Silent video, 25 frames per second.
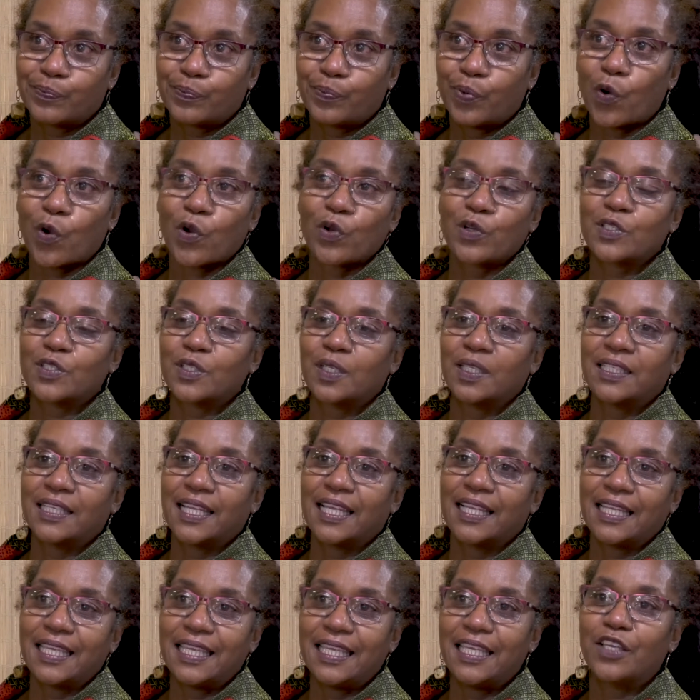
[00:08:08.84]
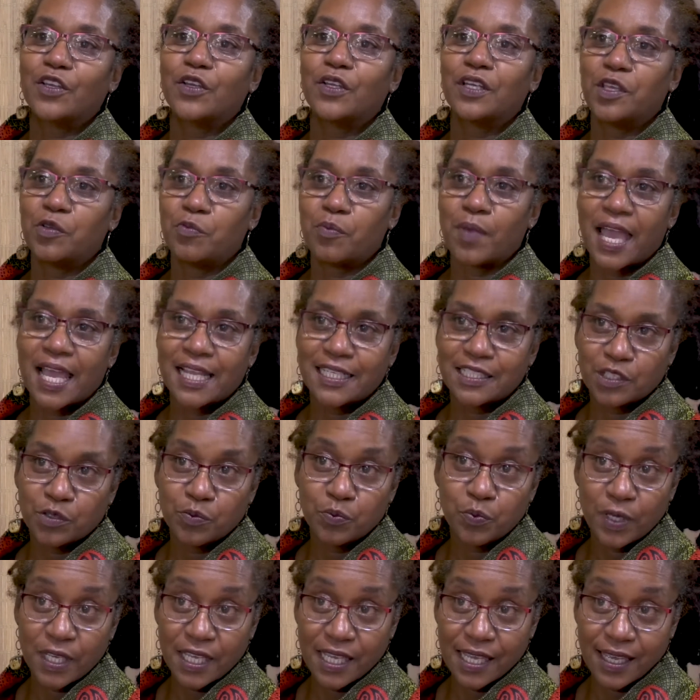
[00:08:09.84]
person that he could
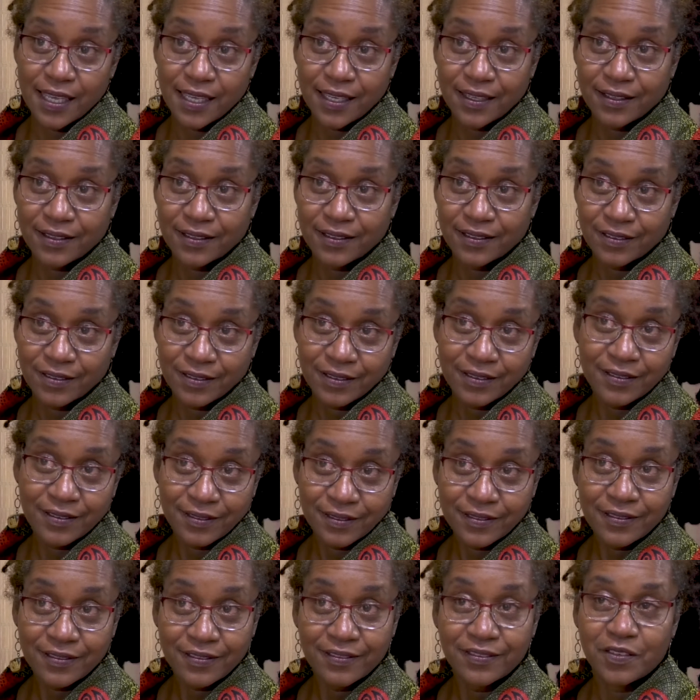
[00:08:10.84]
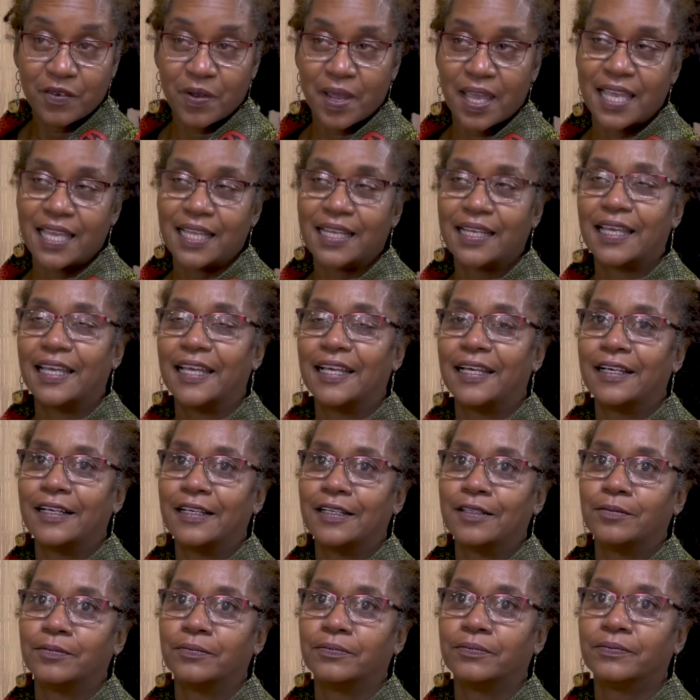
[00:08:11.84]
imagine being, right?
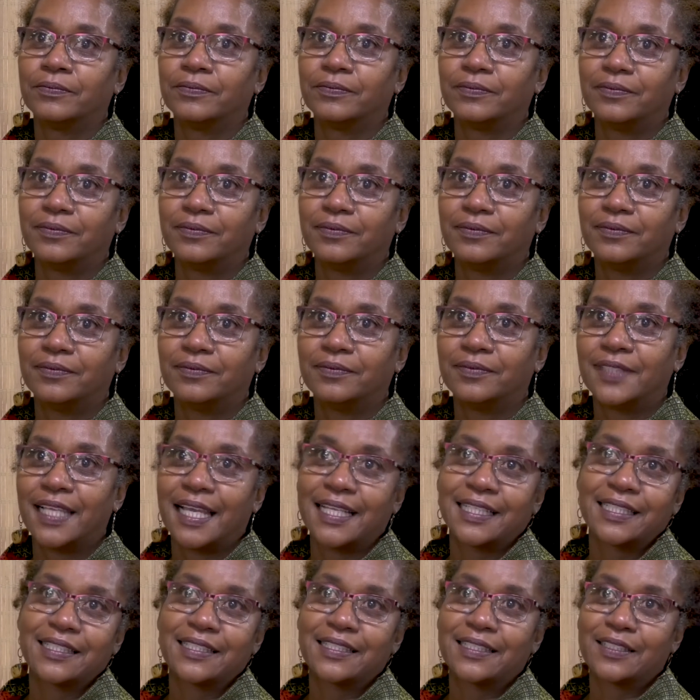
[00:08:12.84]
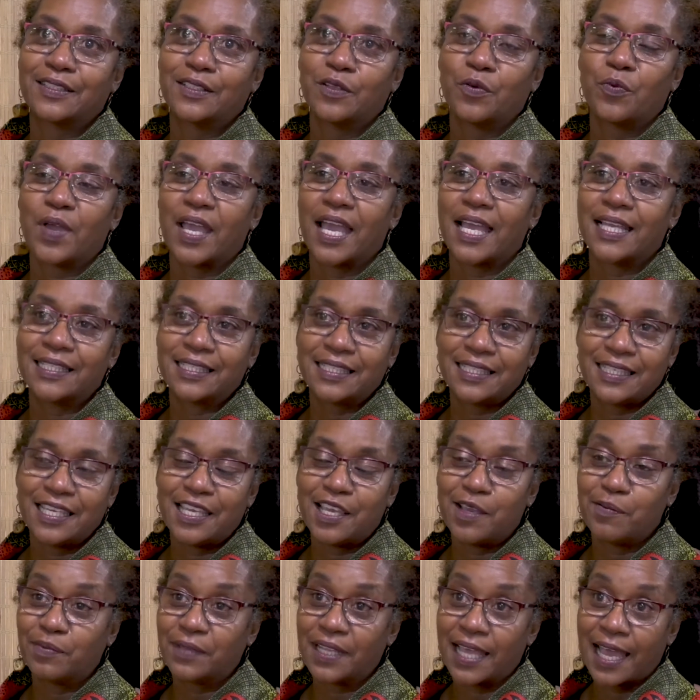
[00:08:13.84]
That's the way I
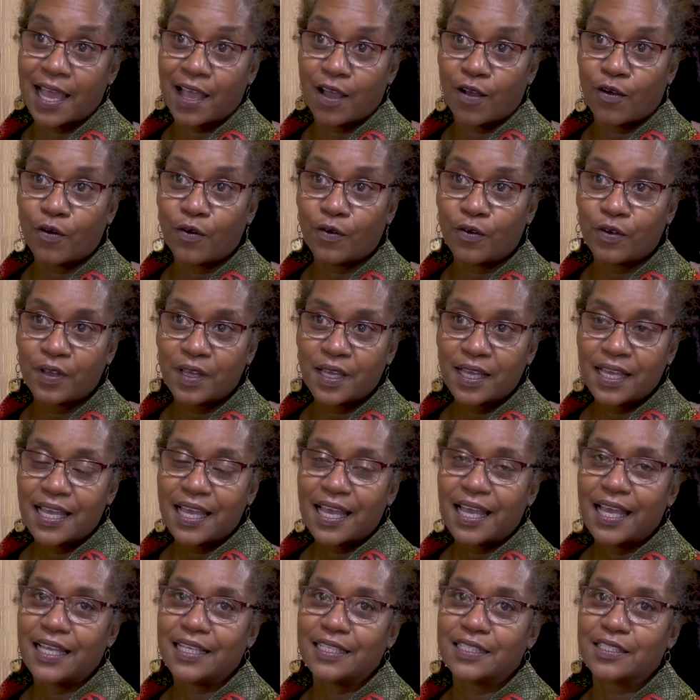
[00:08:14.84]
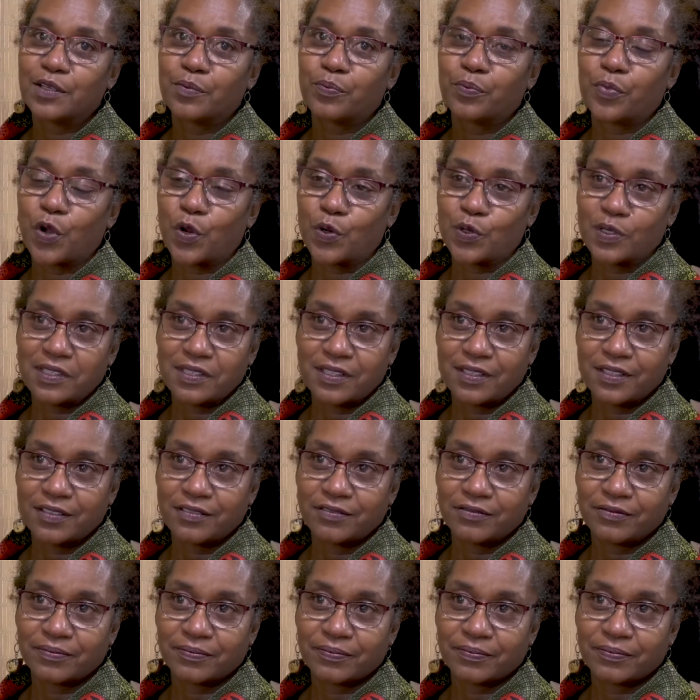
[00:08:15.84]
see him now as a person.